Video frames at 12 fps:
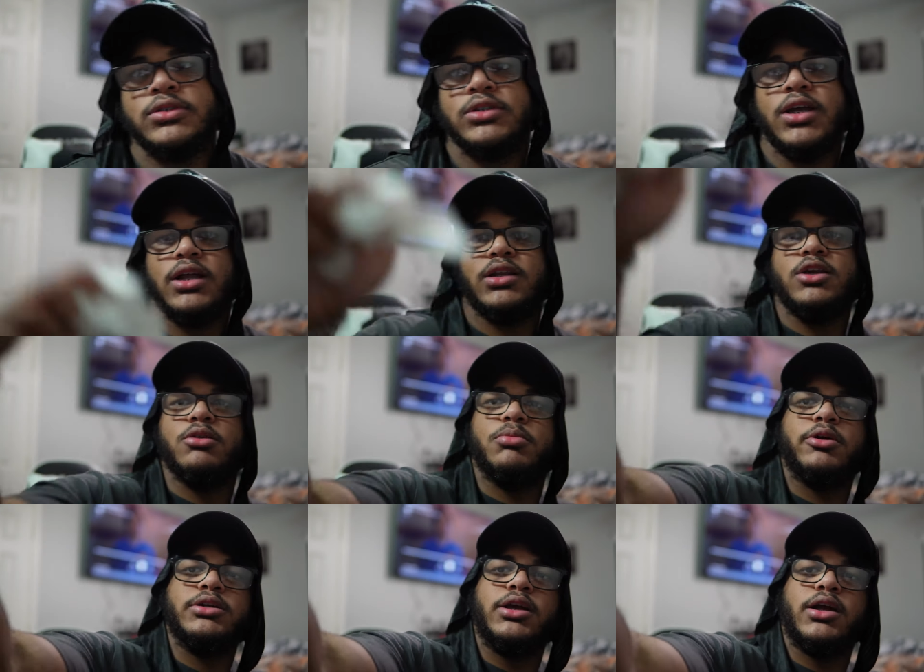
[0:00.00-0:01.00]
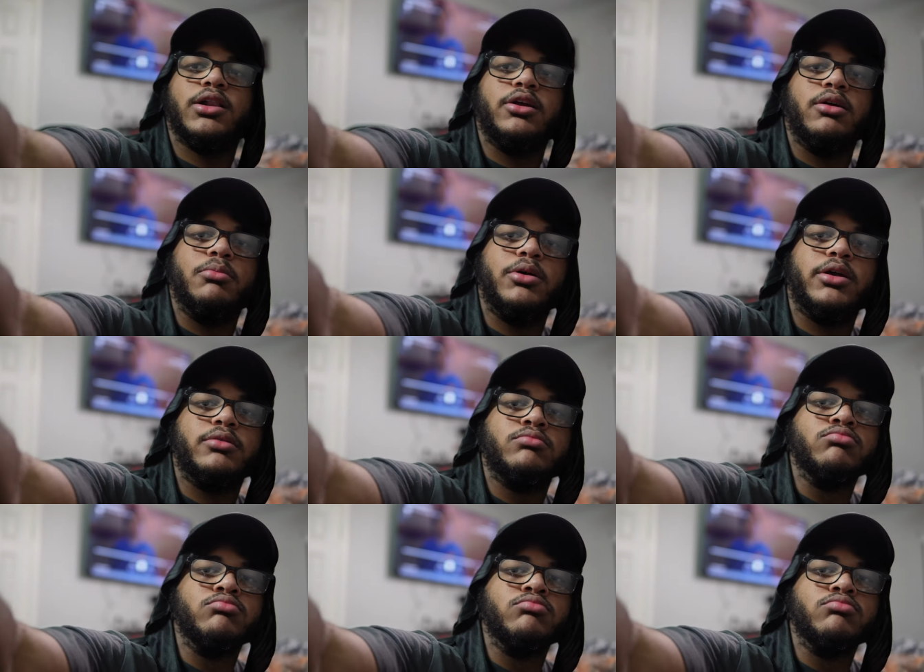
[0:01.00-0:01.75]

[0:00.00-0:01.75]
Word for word: She got dinglebeard. I gotta clean her butt.